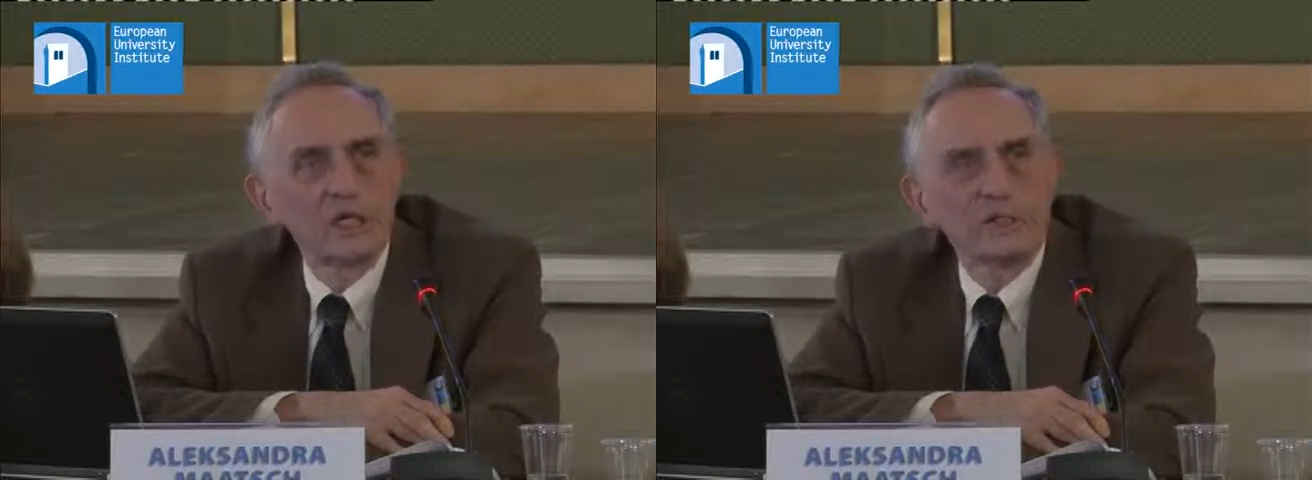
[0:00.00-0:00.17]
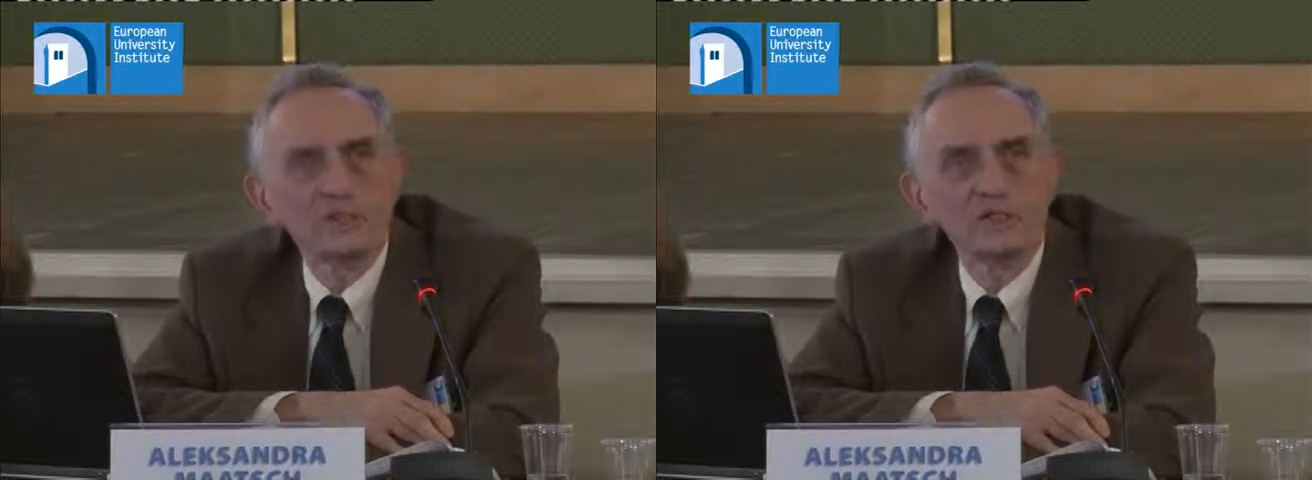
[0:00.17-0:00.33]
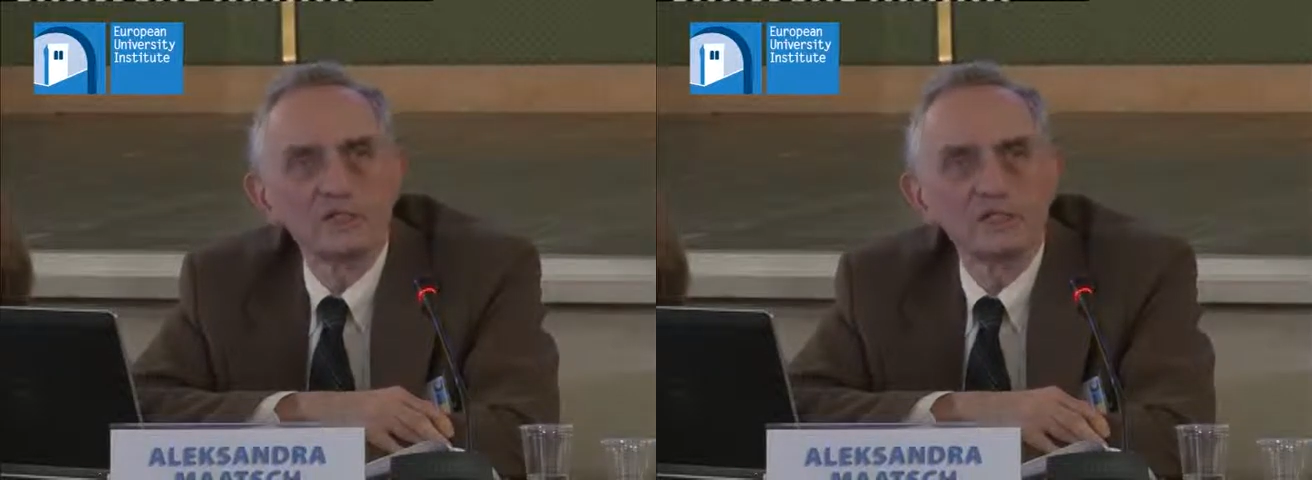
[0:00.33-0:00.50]

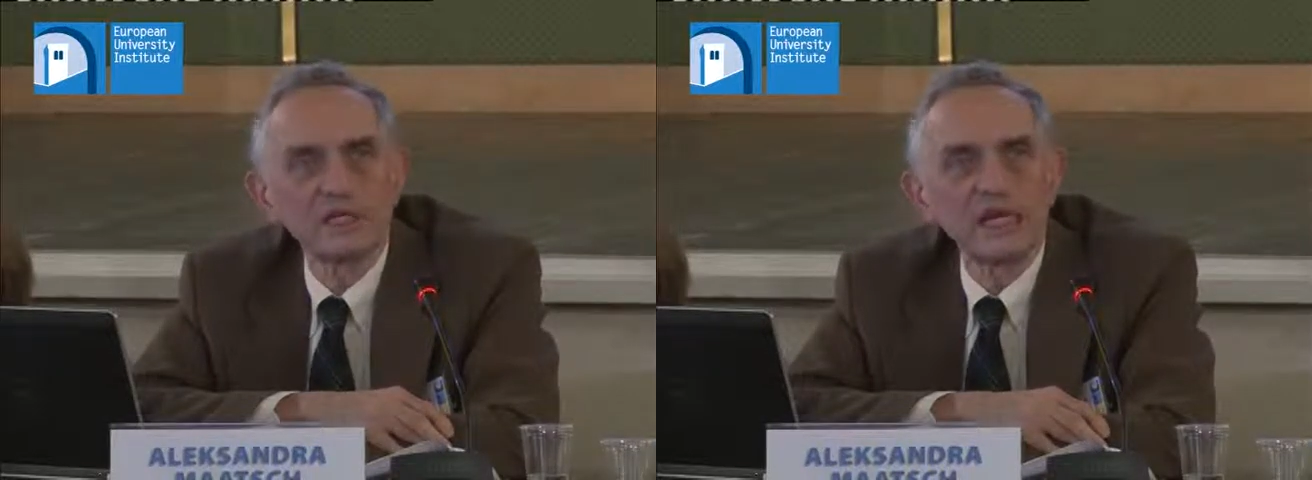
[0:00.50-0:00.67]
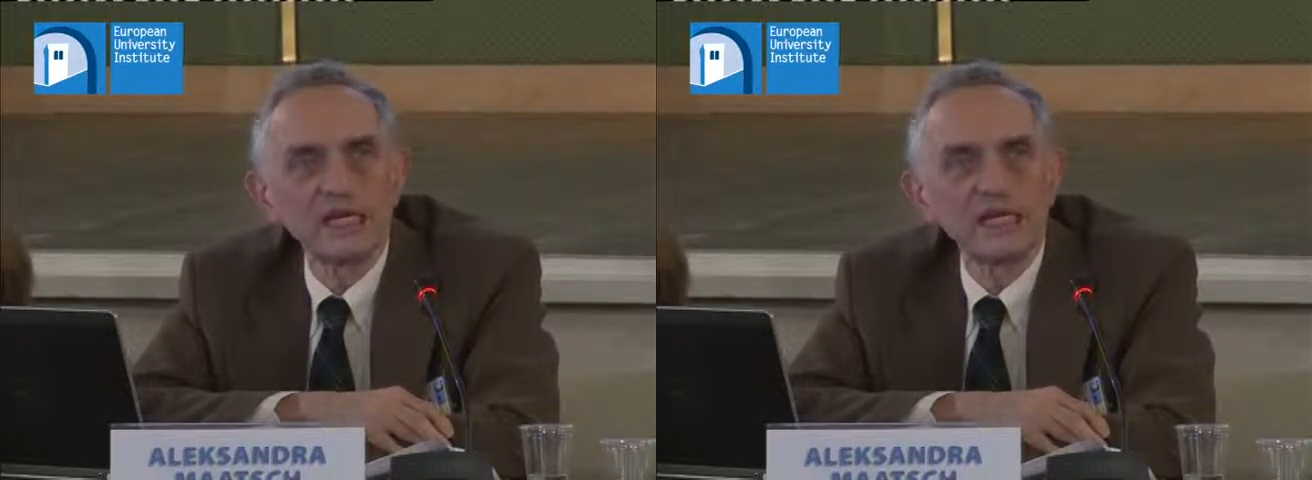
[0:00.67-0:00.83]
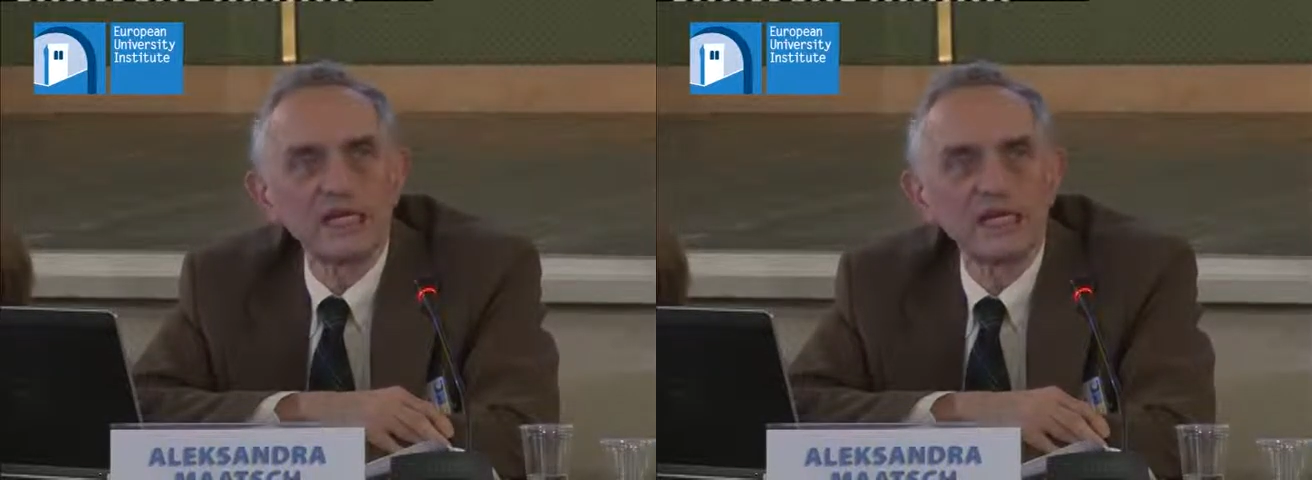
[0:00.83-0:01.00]
There's
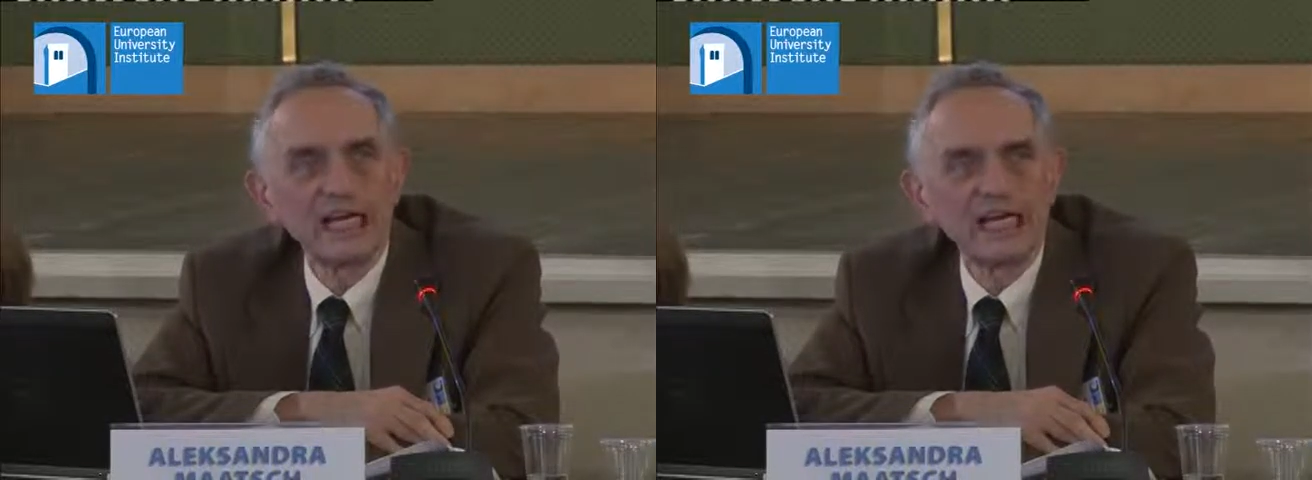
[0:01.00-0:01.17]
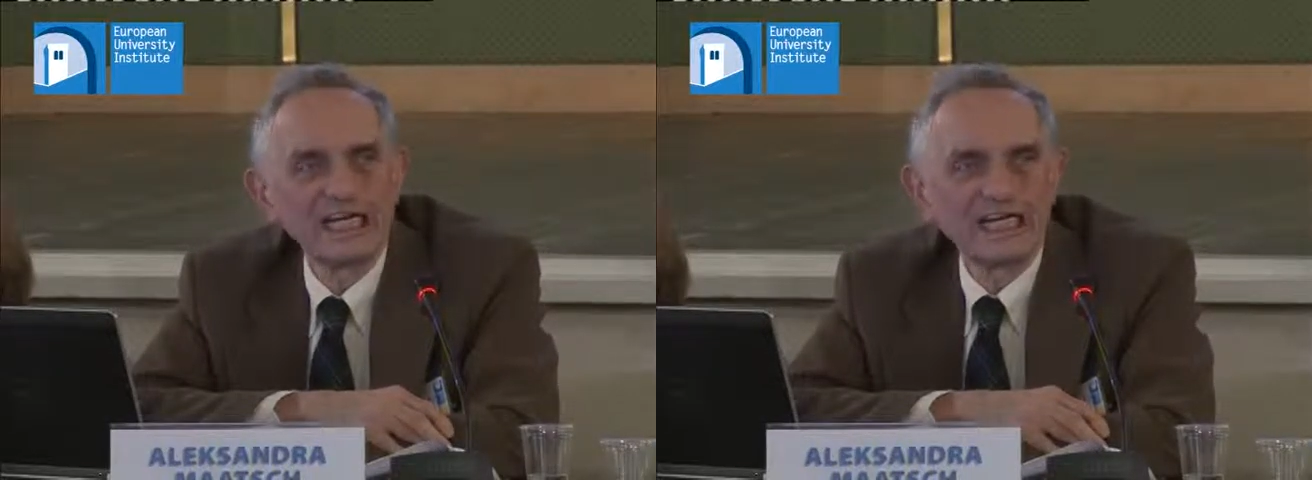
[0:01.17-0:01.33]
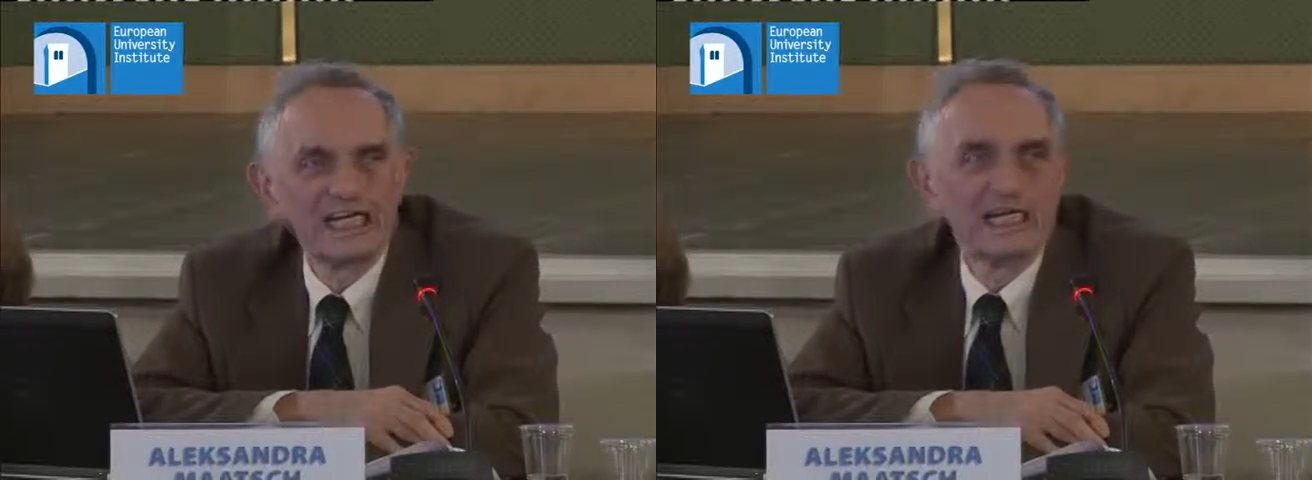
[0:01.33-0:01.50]
a
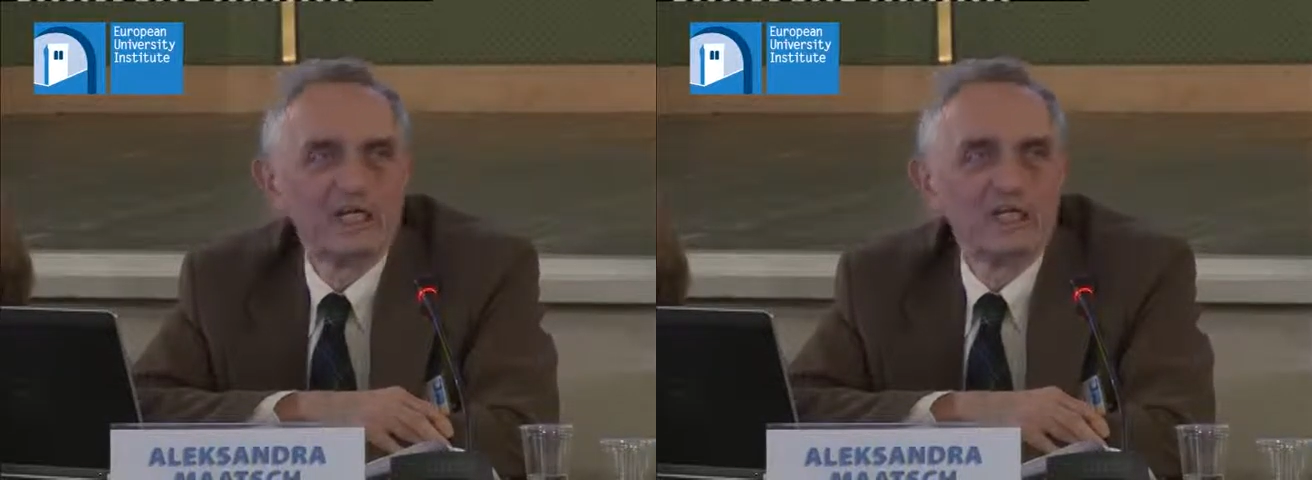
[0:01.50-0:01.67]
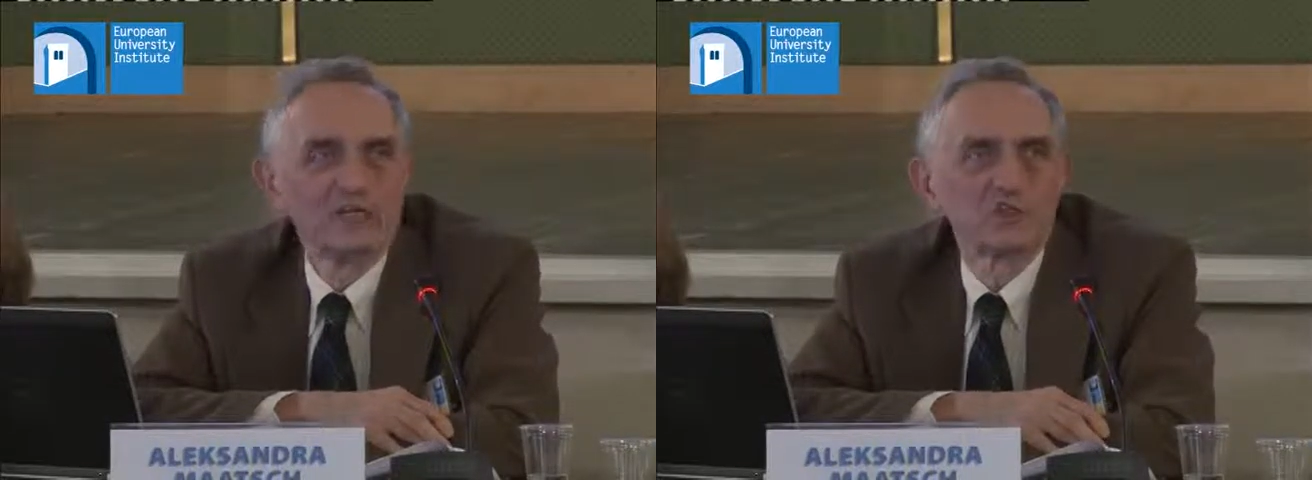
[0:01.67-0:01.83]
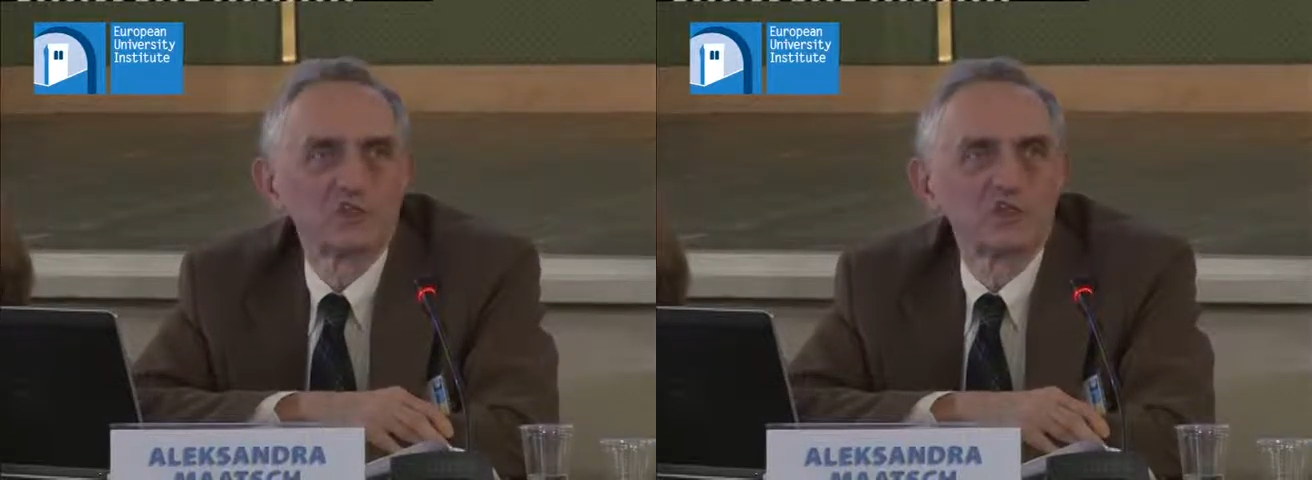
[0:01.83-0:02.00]

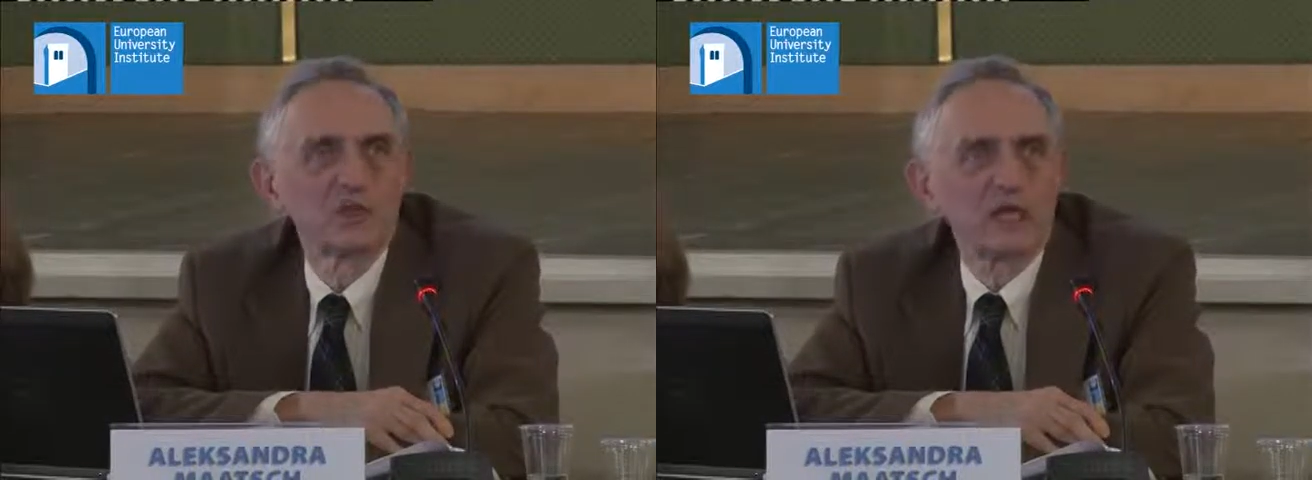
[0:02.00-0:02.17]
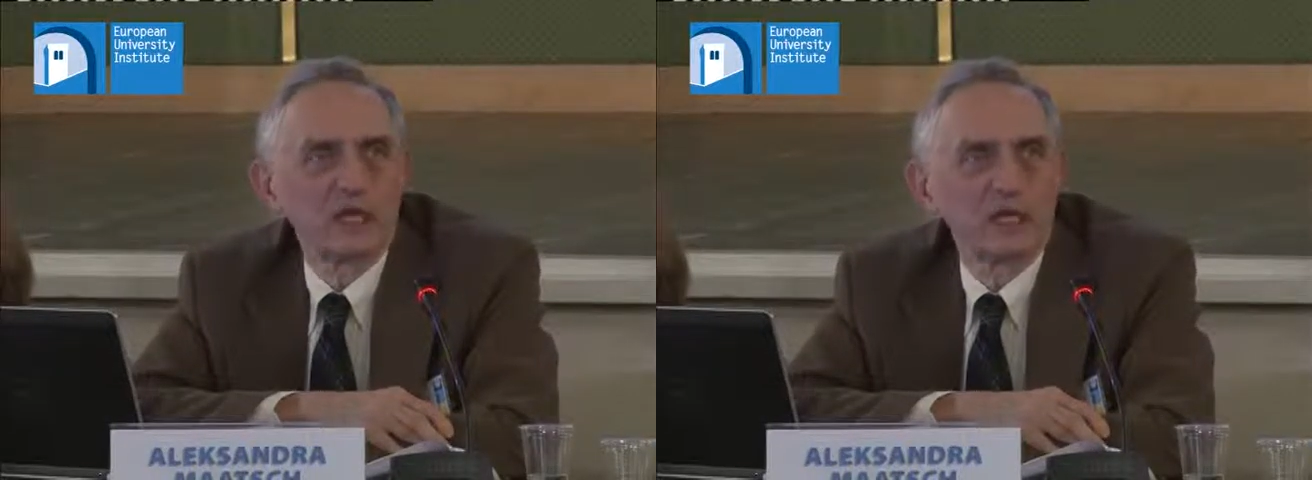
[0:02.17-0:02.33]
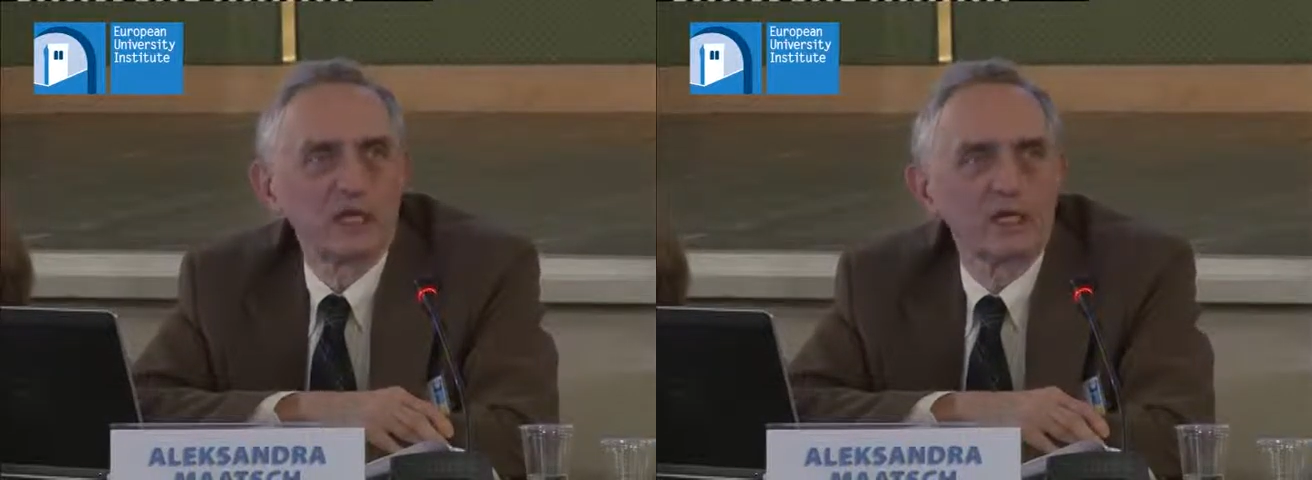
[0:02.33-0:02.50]

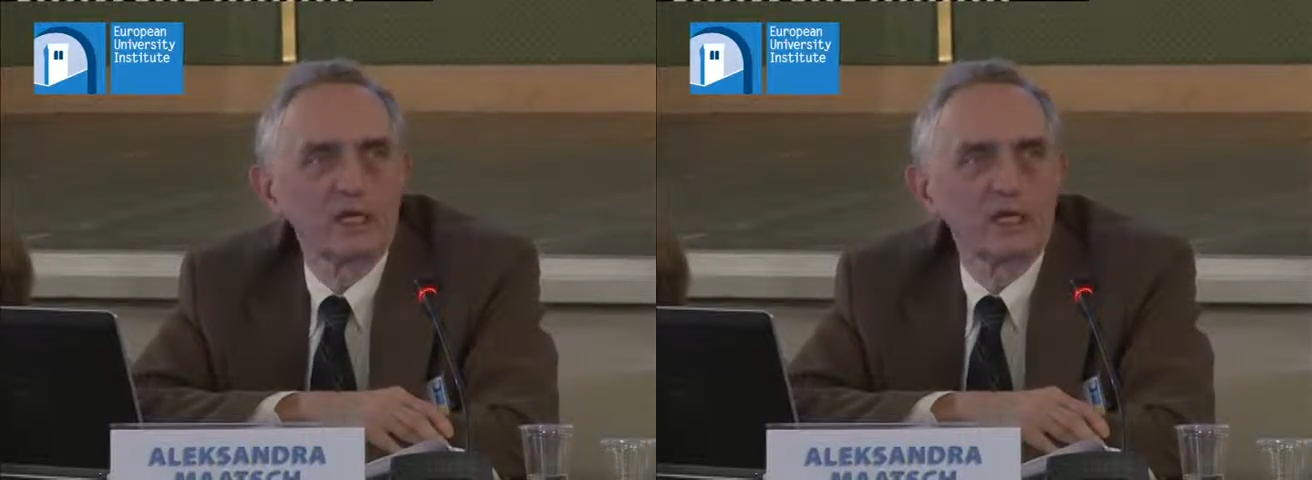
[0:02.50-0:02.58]
trick